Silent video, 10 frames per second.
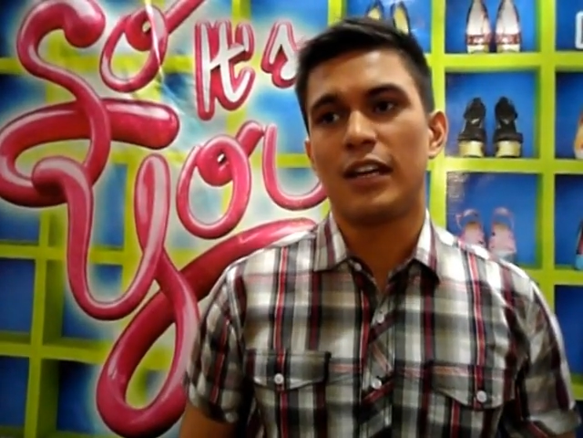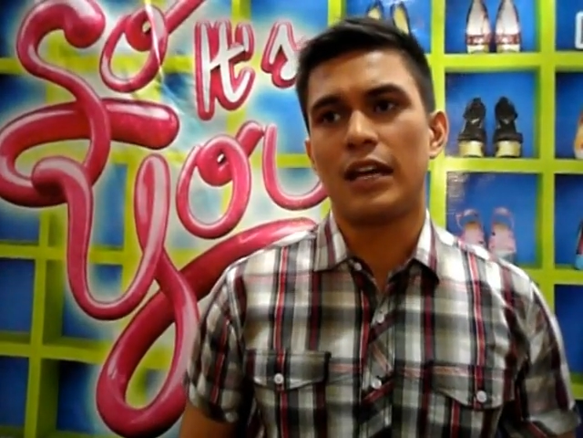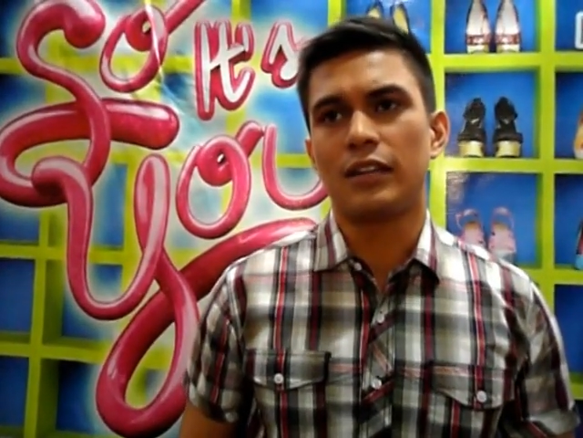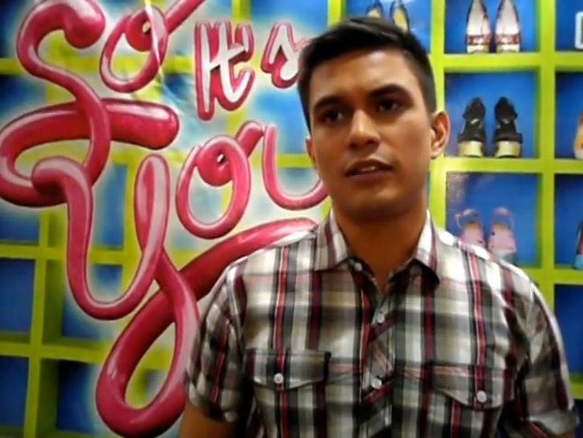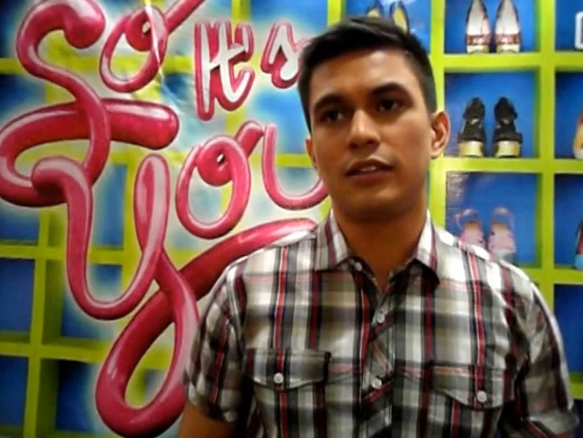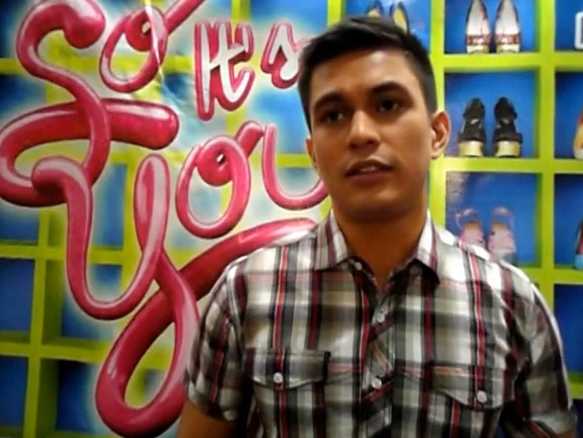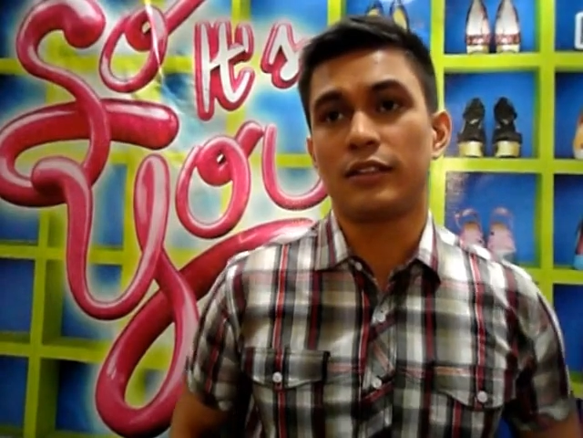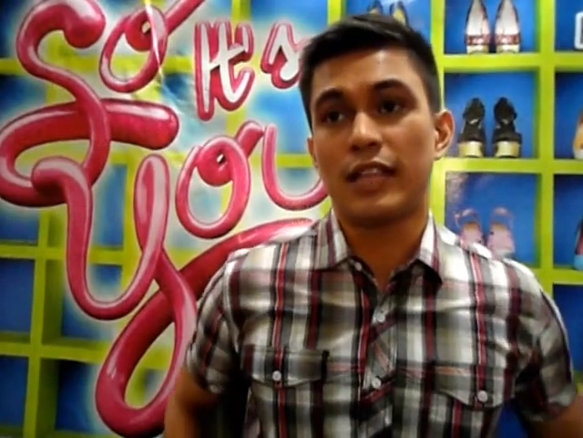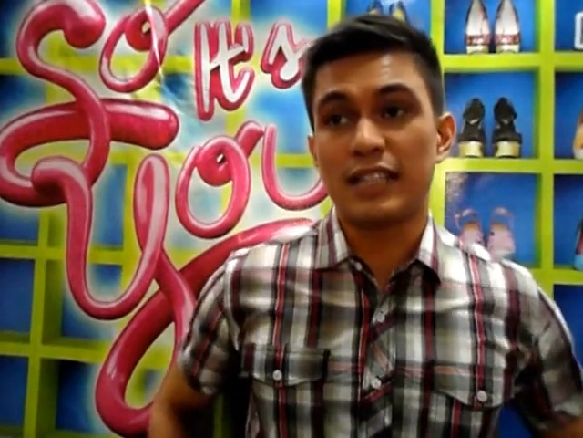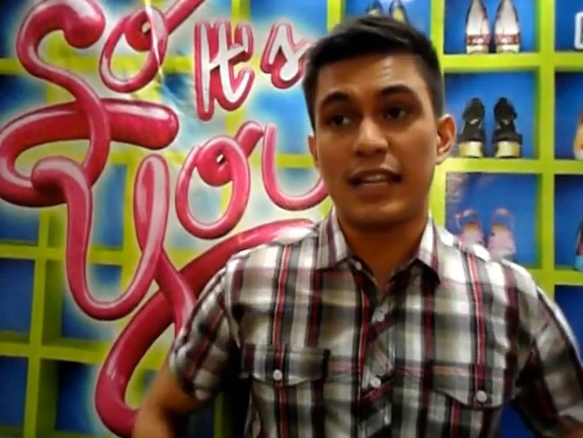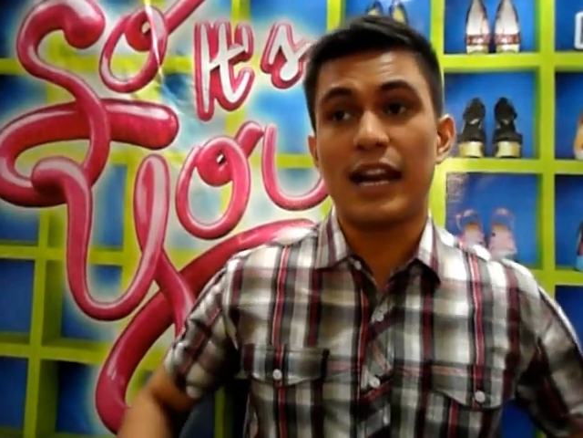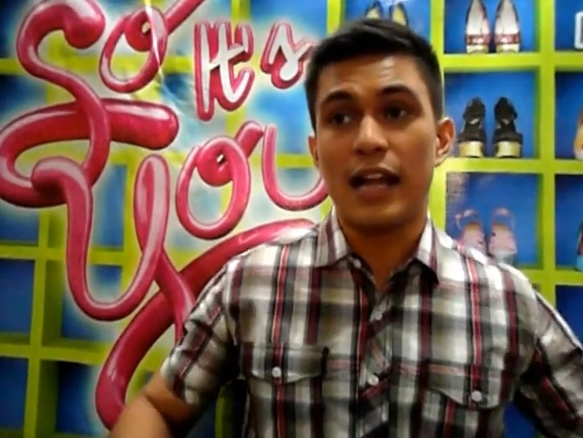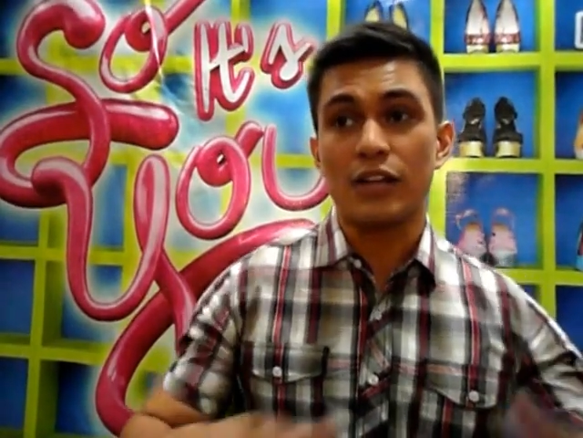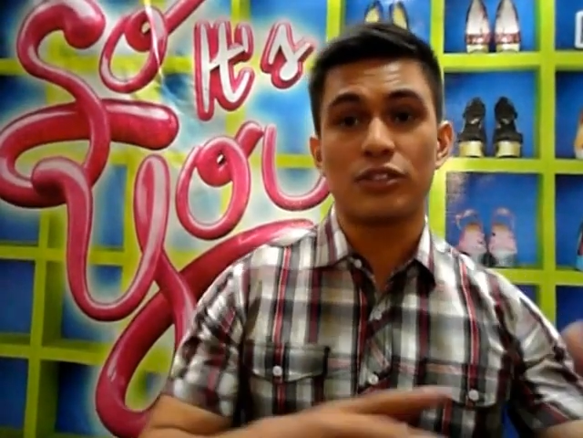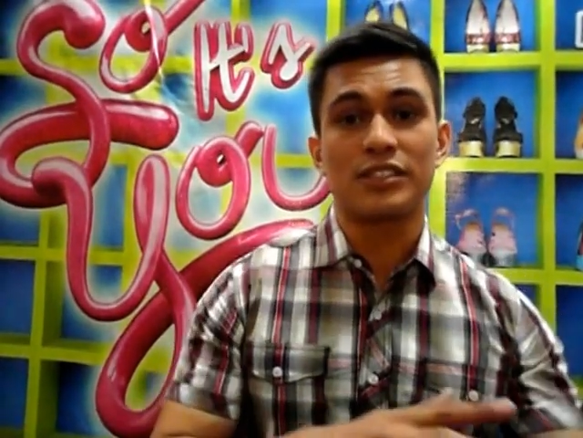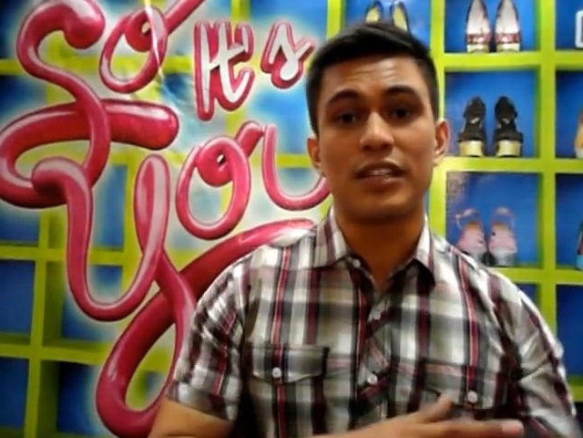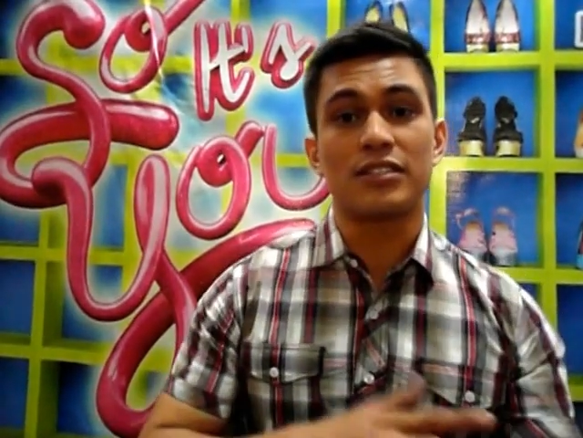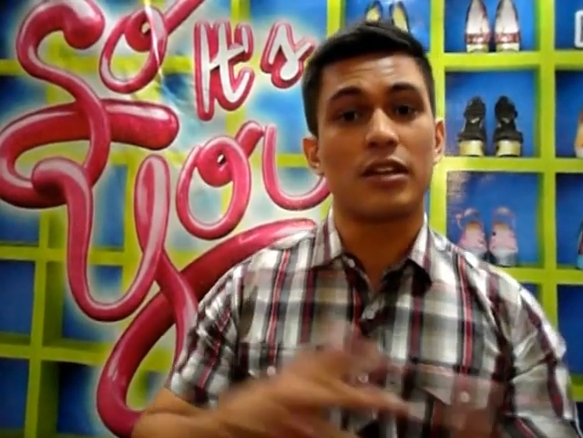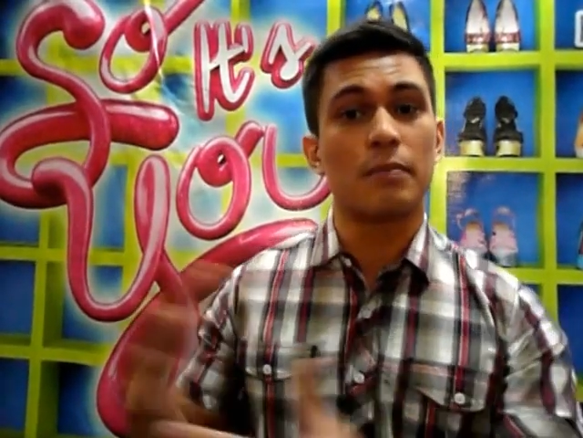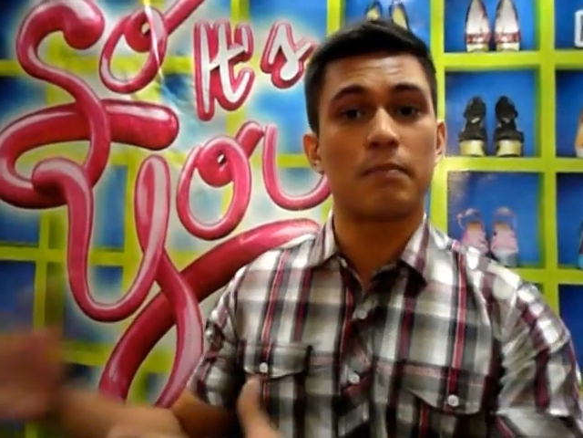And that actually
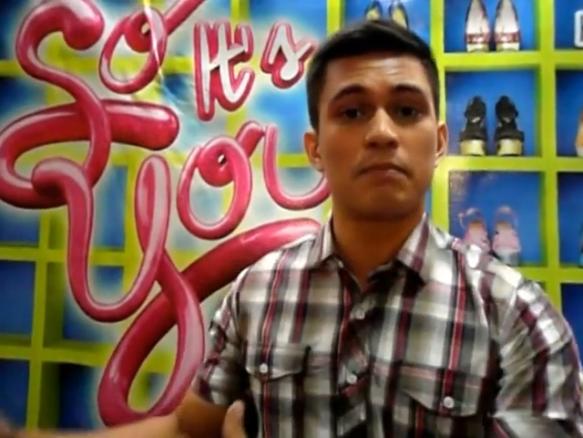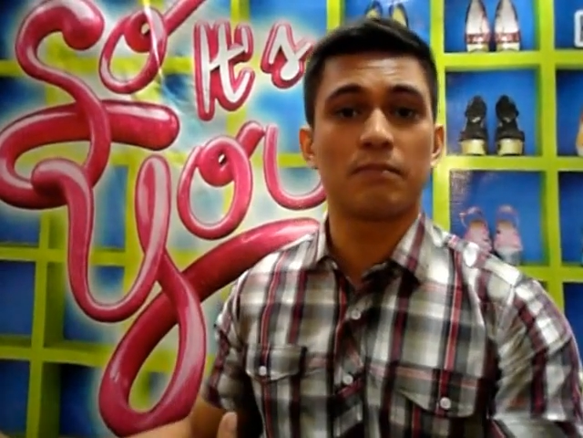sets up